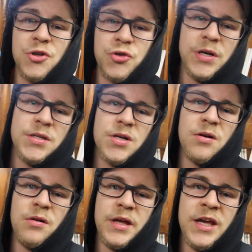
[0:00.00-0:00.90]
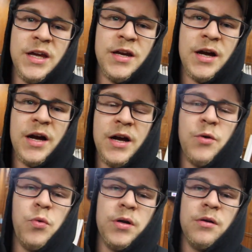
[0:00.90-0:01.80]
in the tranny tunnel and
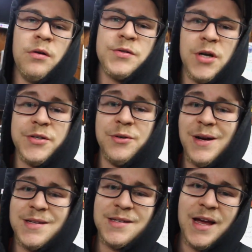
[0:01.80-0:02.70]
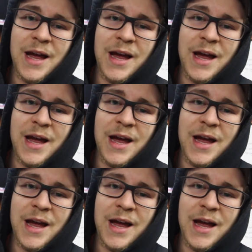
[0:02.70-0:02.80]
I will talk to you guys